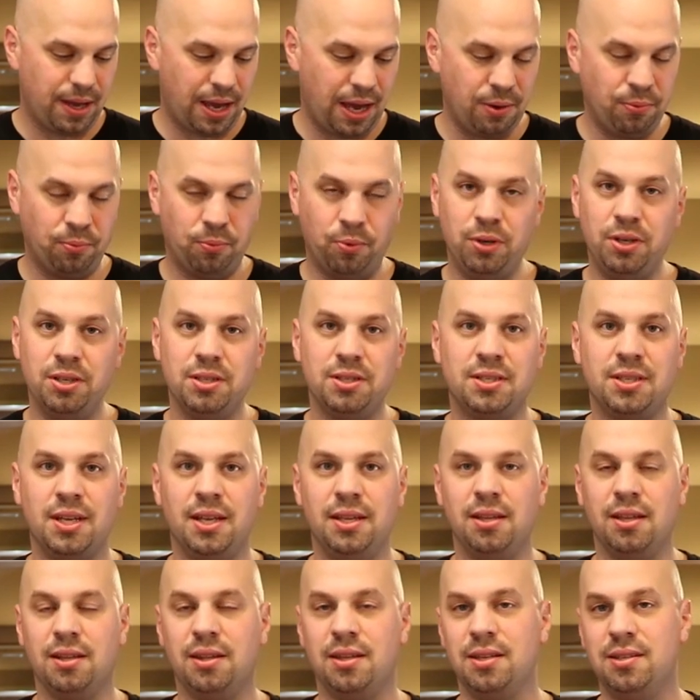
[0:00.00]
I wouldn't
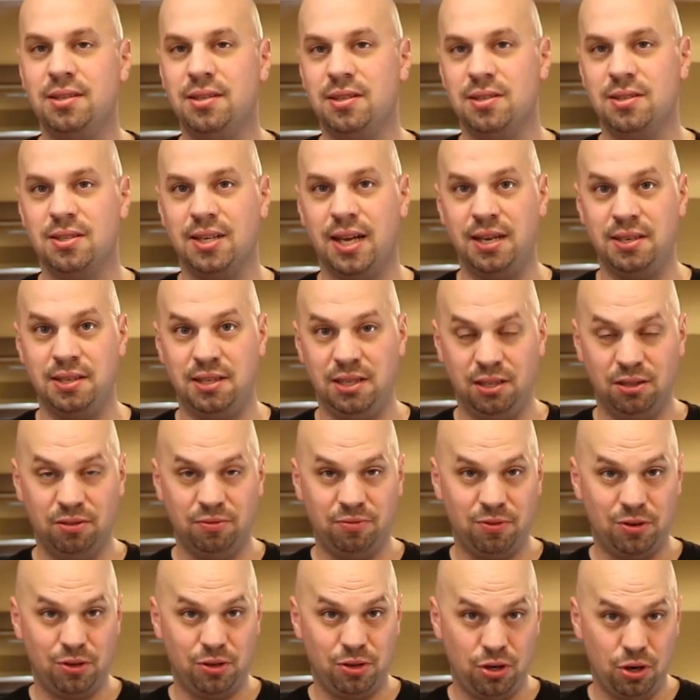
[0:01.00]
say that this is ideal
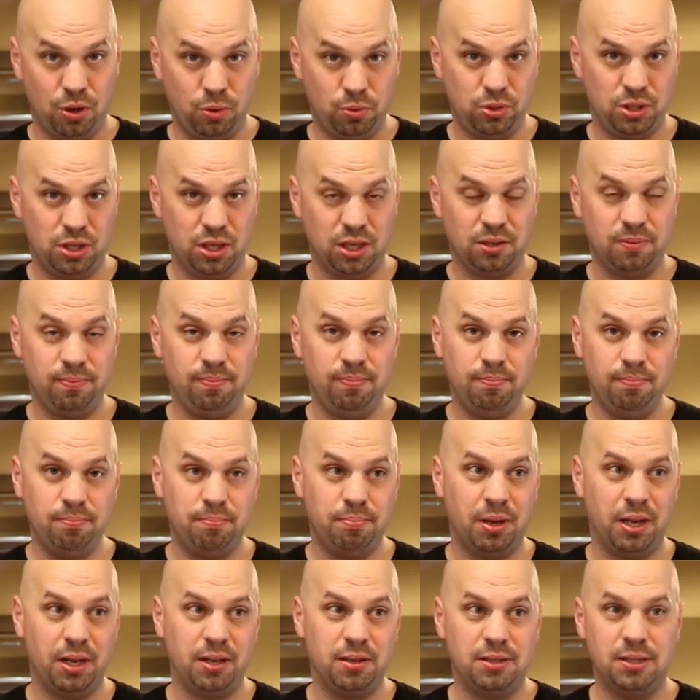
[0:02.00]
for nosing,
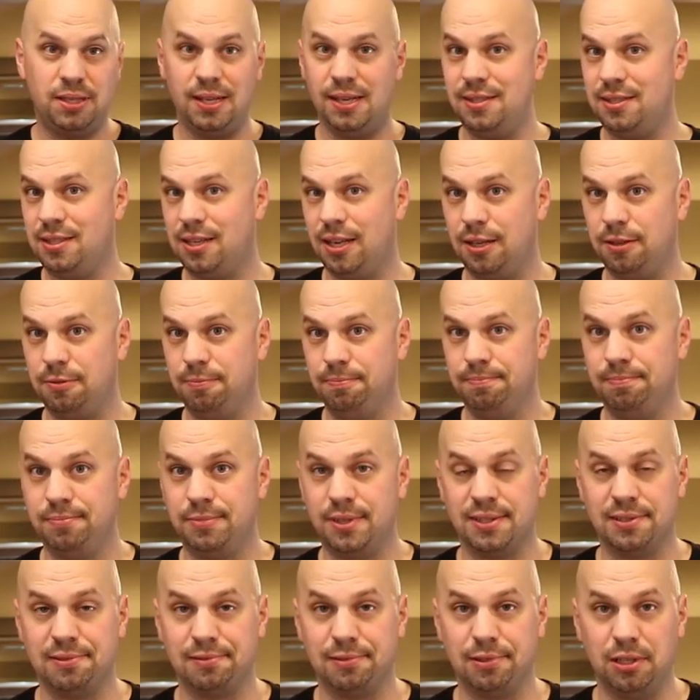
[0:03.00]
but tasting
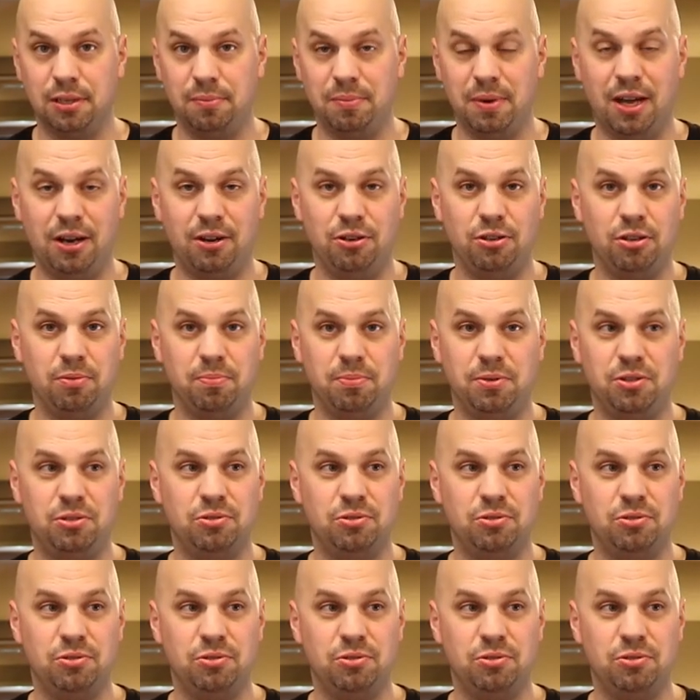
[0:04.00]
doesn't really matter. You could be